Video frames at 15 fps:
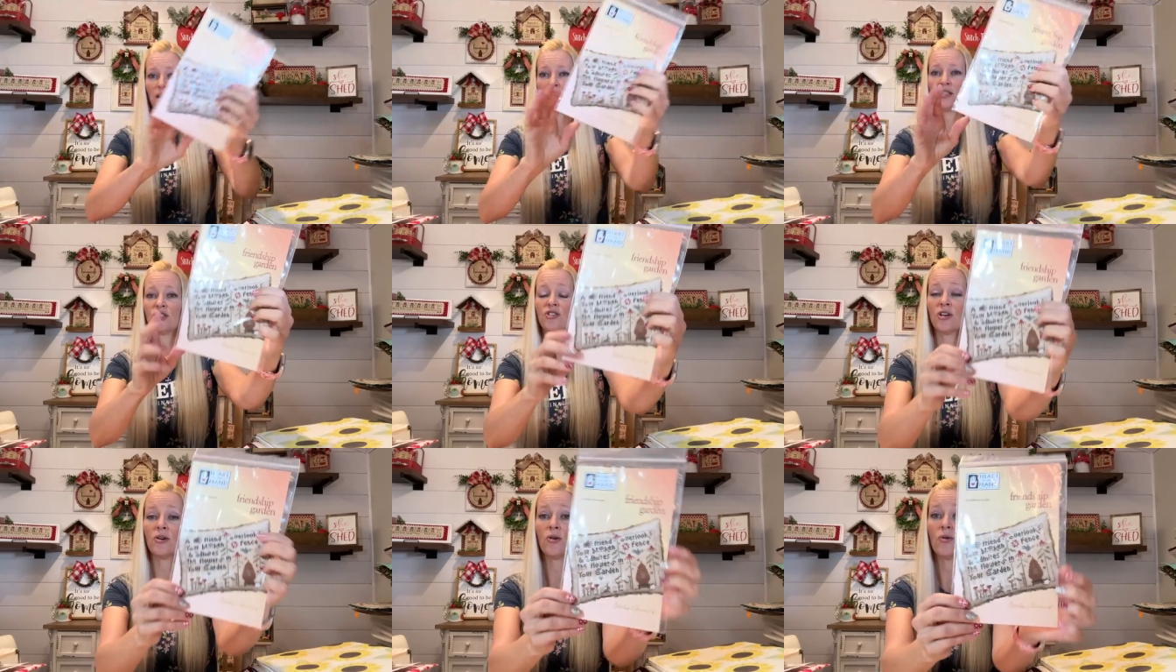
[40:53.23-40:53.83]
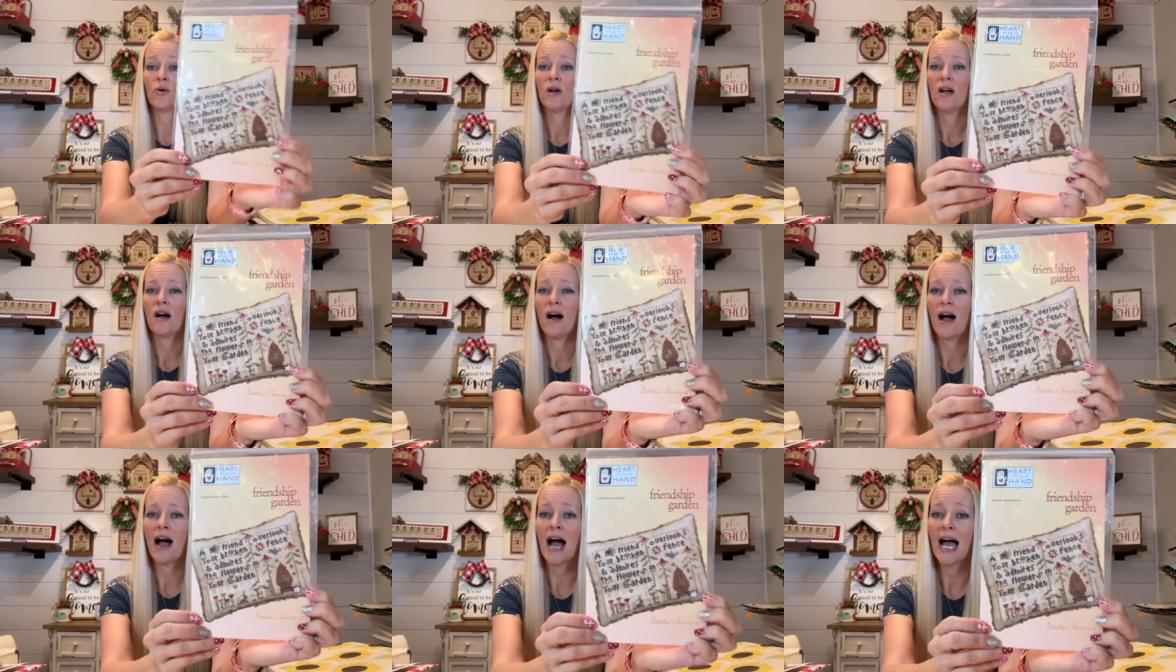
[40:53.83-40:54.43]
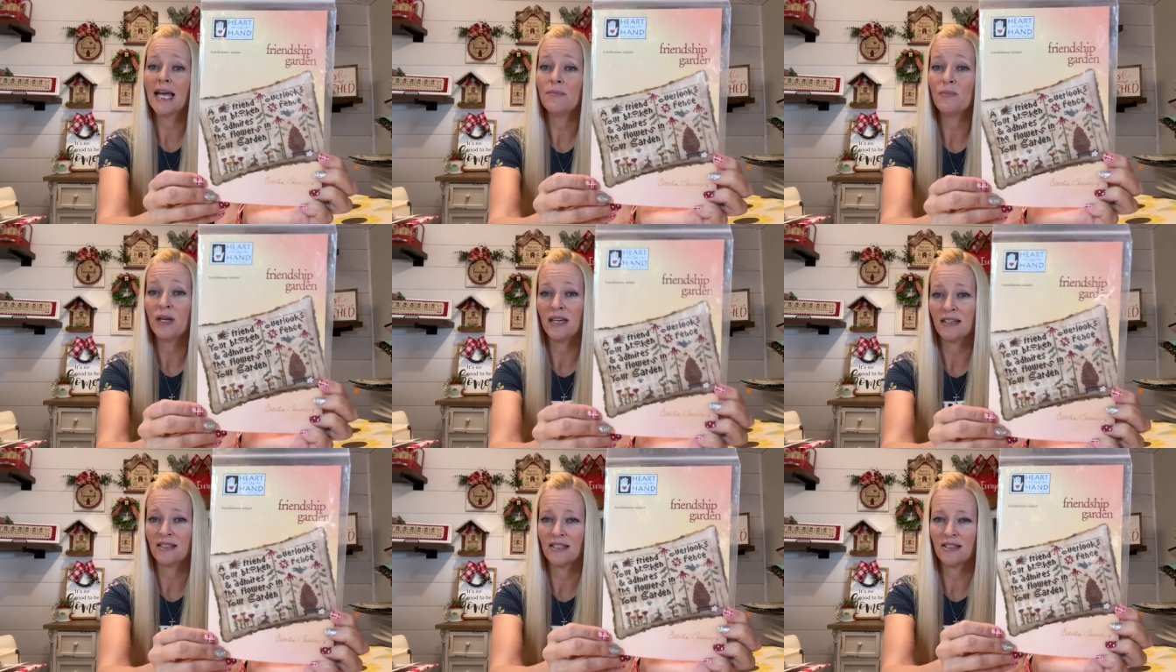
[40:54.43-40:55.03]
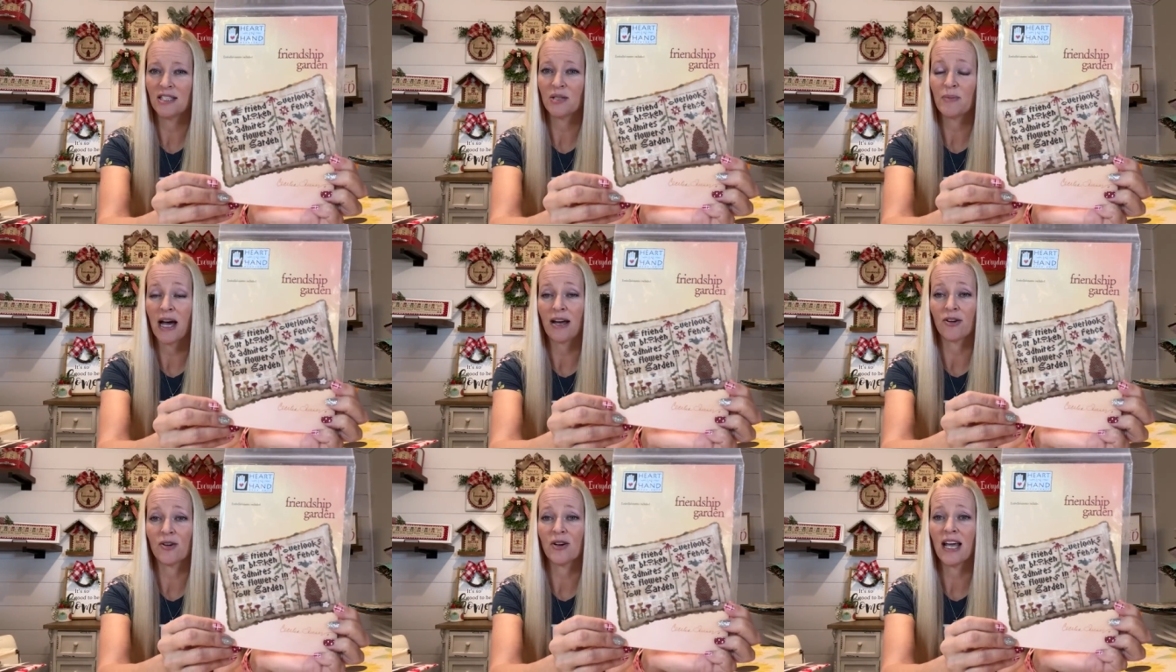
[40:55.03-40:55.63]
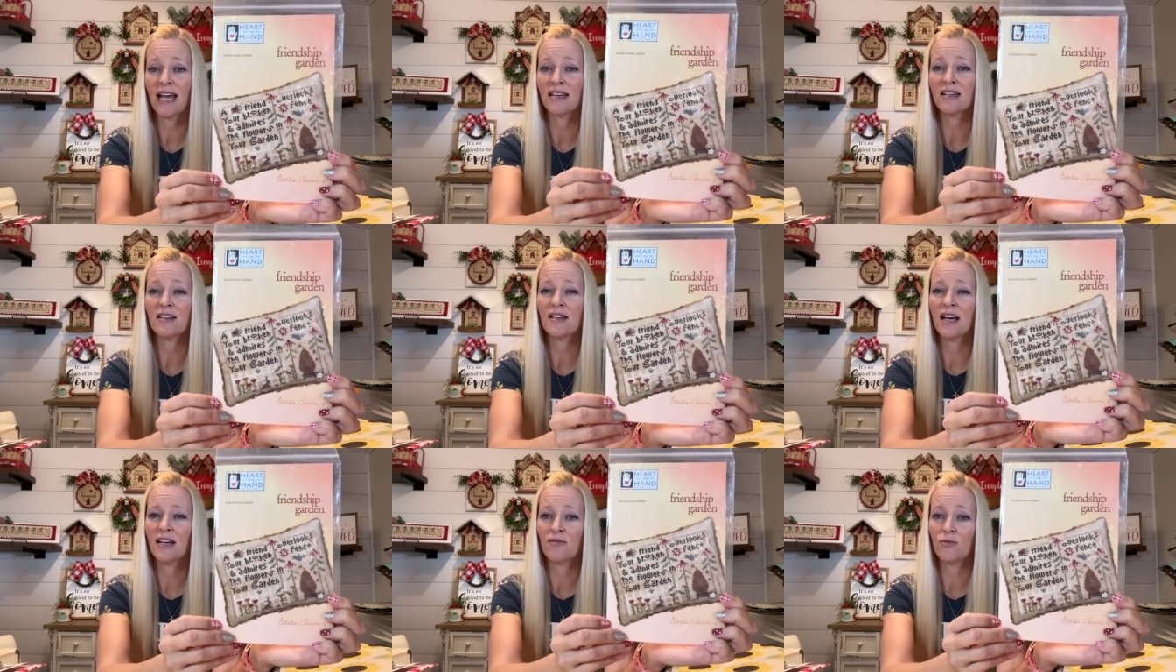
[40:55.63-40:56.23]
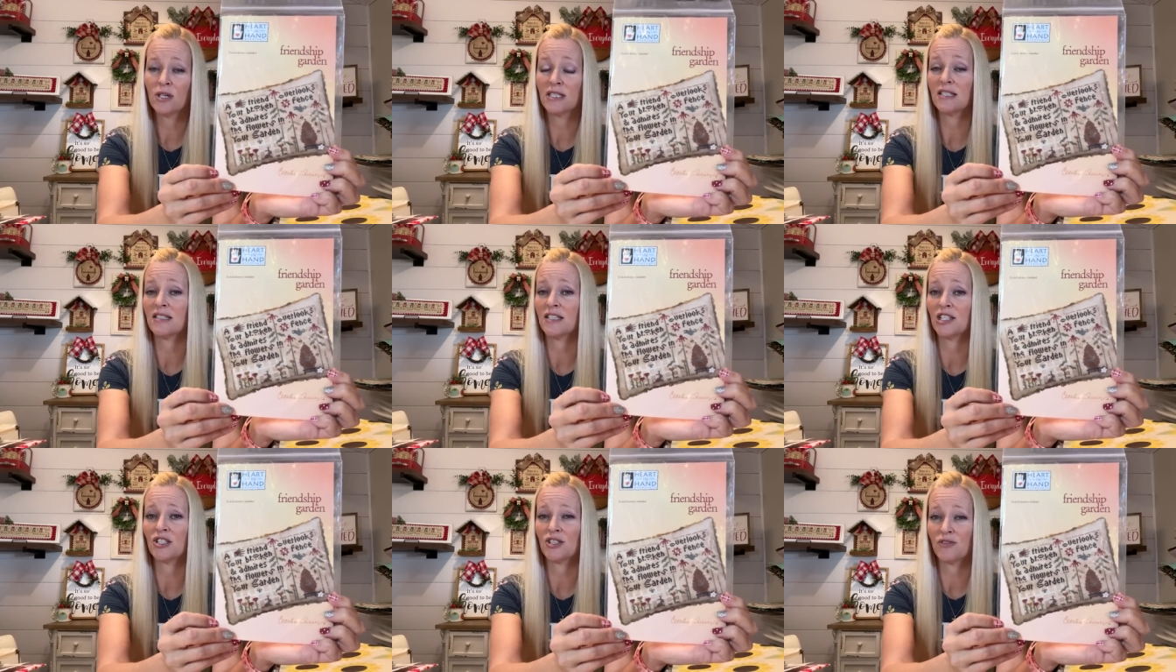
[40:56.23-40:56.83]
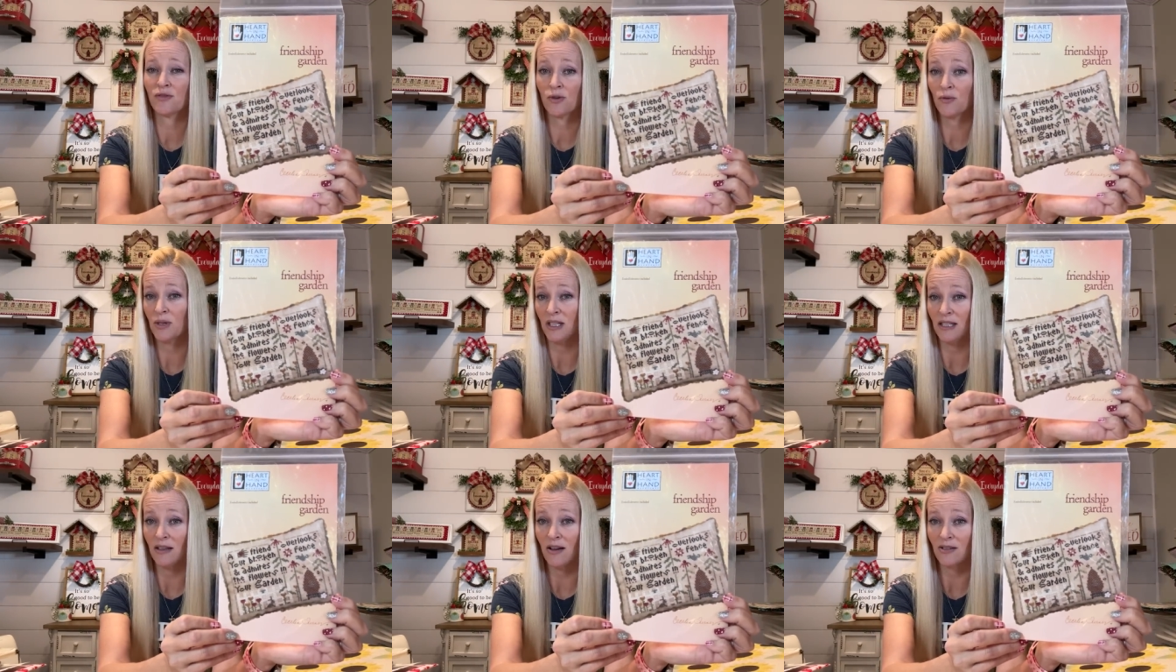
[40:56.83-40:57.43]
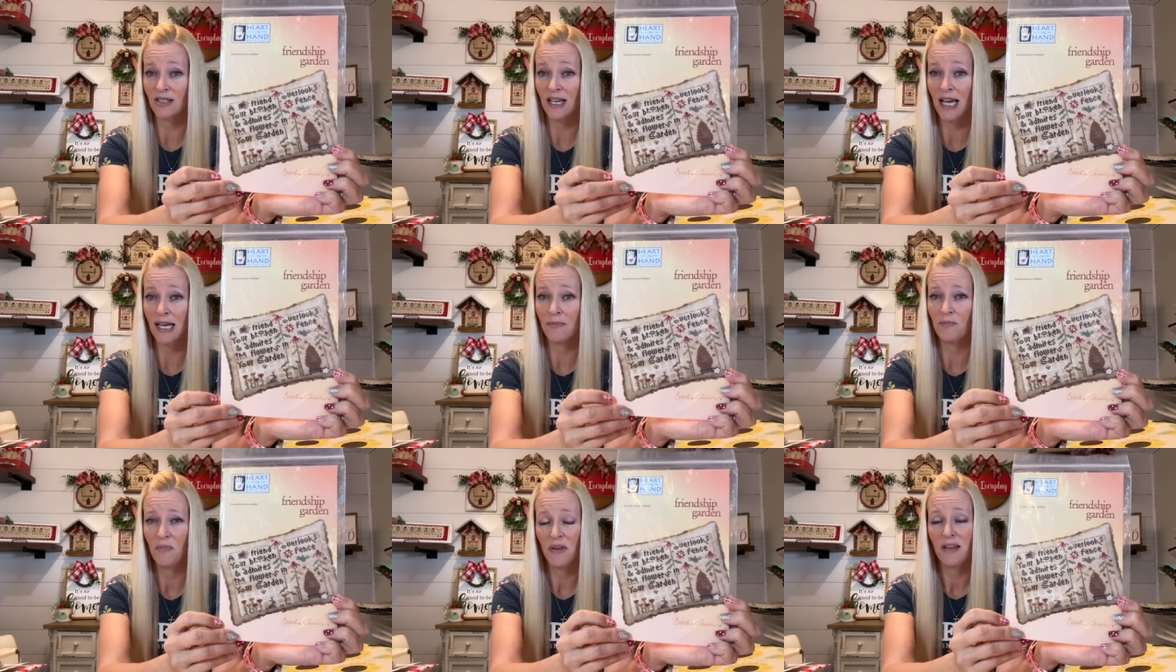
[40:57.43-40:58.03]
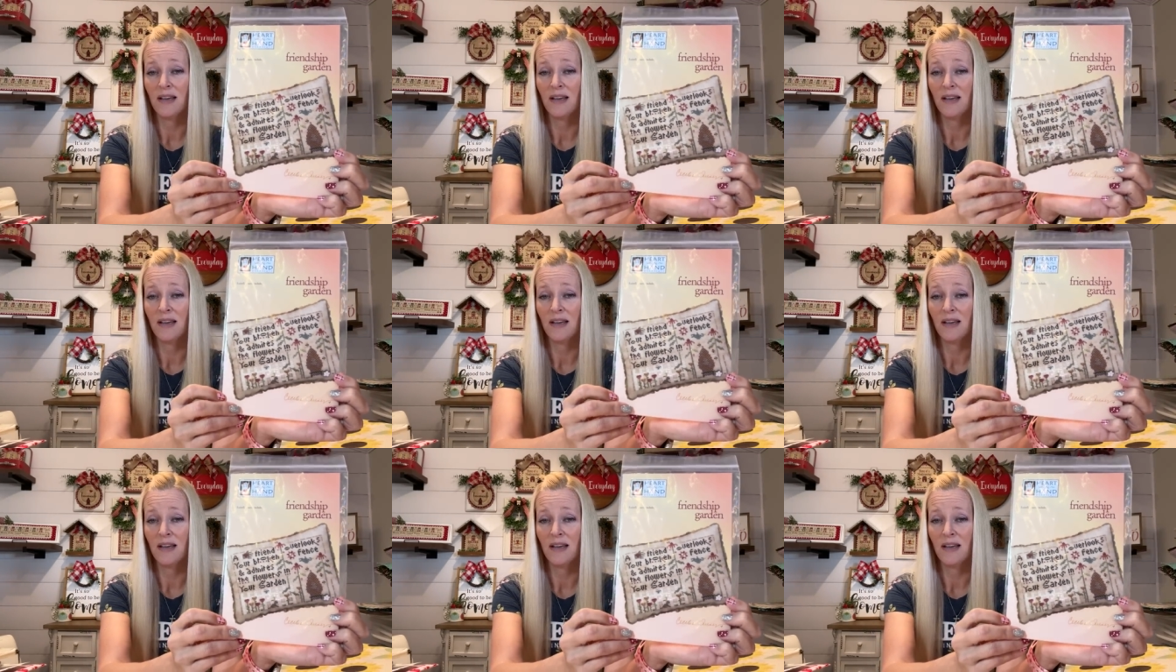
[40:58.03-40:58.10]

So I picked this pattern. Anna and I have wanted to stitch this for a really long time.